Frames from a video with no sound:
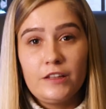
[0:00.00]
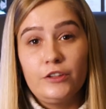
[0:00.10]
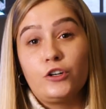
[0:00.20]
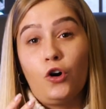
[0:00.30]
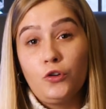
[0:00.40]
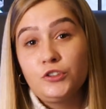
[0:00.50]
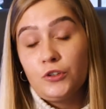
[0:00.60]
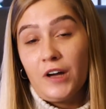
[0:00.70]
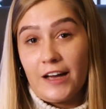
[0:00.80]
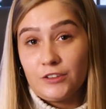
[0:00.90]
There also
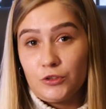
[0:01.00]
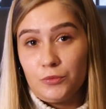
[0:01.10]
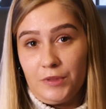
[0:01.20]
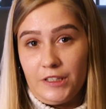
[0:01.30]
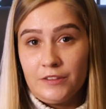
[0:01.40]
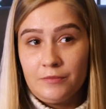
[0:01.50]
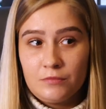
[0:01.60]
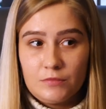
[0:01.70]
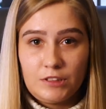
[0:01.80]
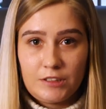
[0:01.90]
has to be
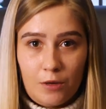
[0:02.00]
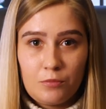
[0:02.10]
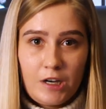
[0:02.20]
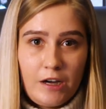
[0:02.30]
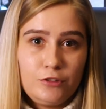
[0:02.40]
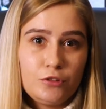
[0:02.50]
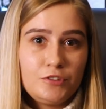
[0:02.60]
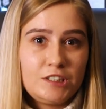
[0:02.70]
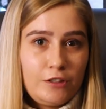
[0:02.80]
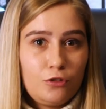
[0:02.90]
some kind of
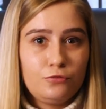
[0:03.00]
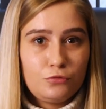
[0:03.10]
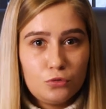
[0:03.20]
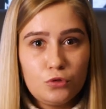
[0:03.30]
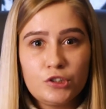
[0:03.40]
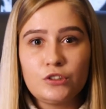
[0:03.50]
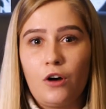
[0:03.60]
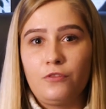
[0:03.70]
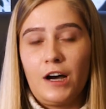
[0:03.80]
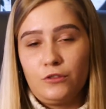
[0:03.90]
set of rules of
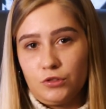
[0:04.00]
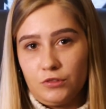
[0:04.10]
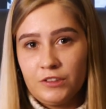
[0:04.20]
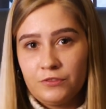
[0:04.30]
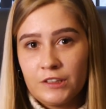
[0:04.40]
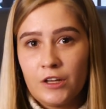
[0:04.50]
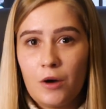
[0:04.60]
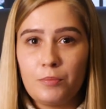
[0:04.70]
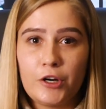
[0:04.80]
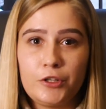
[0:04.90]
how to live in the
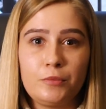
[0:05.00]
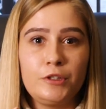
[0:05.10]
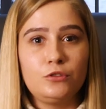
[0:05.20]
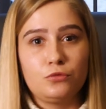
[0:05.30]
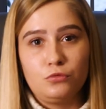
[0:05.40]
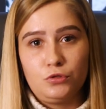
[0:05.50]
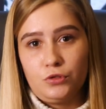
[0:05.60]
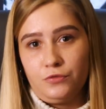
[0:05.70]
apartment, the rules of